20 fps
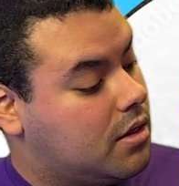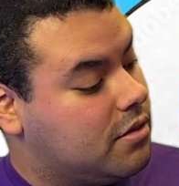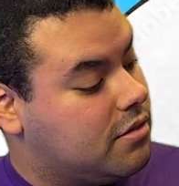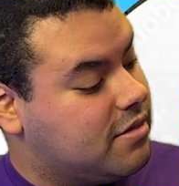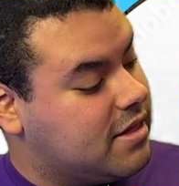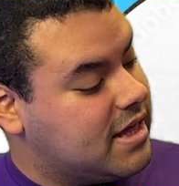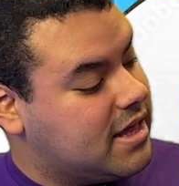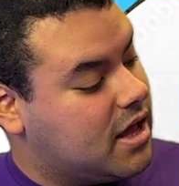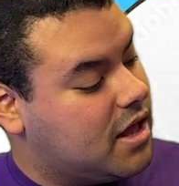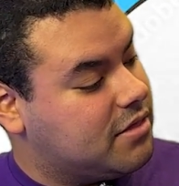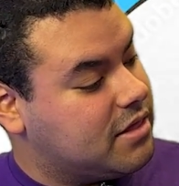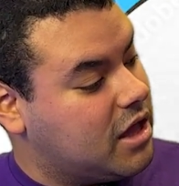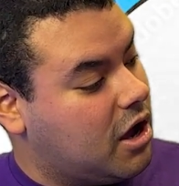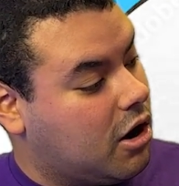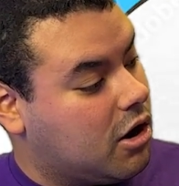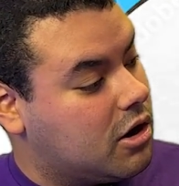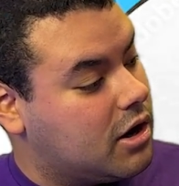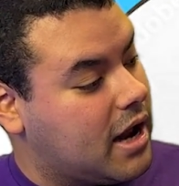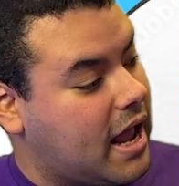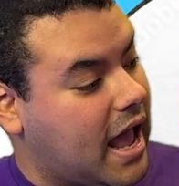The
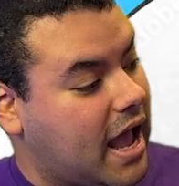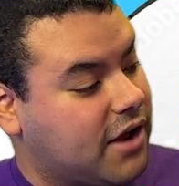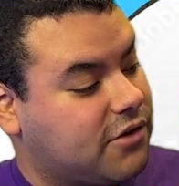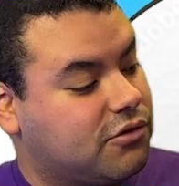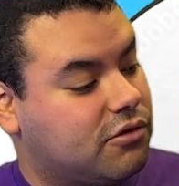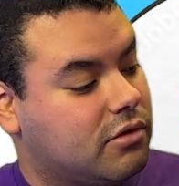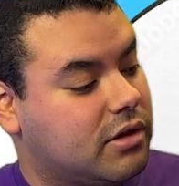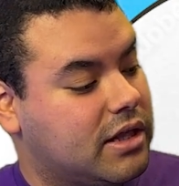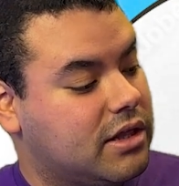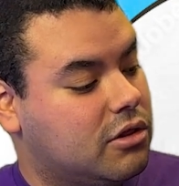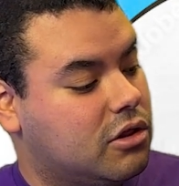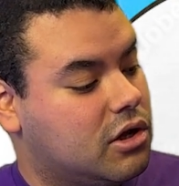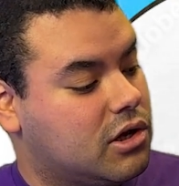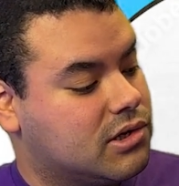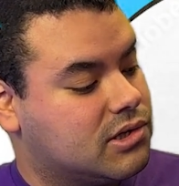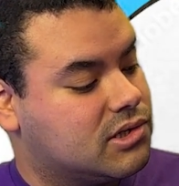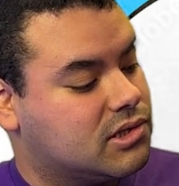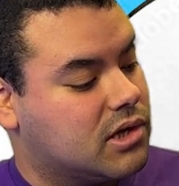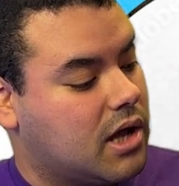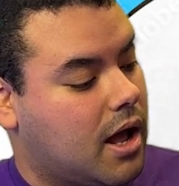art actually
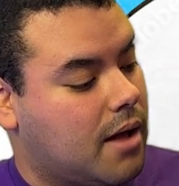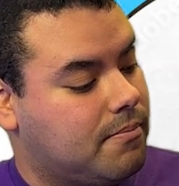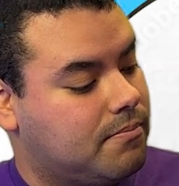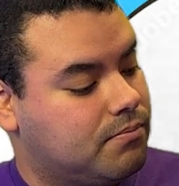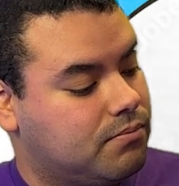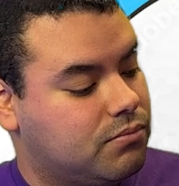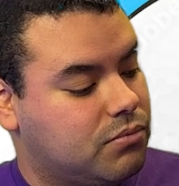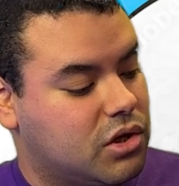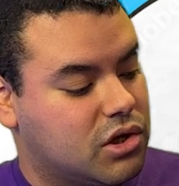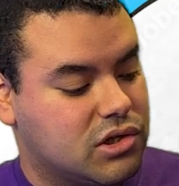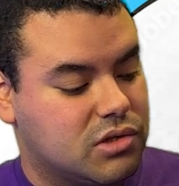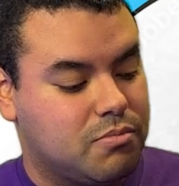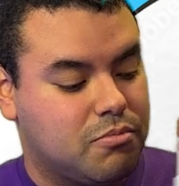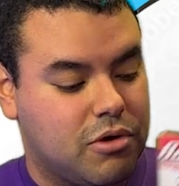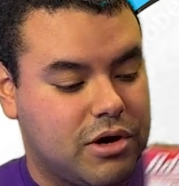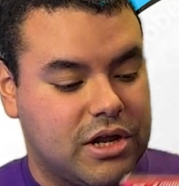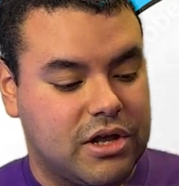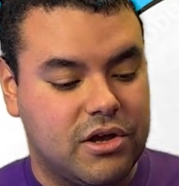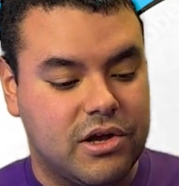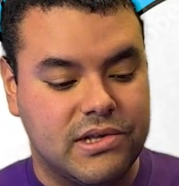looks
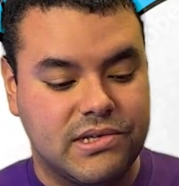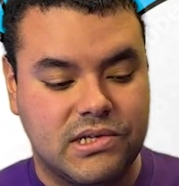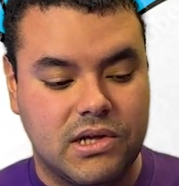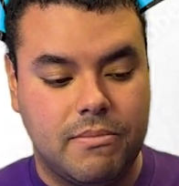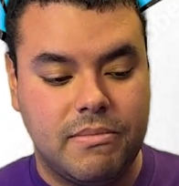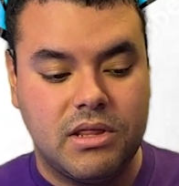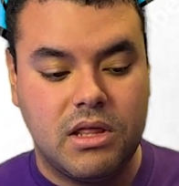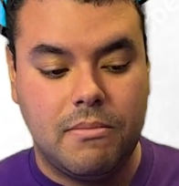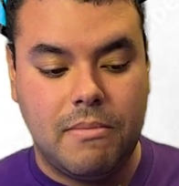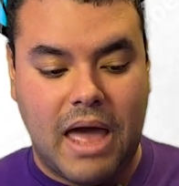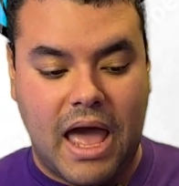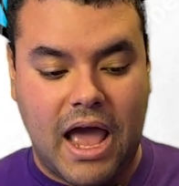pretty good. Some of them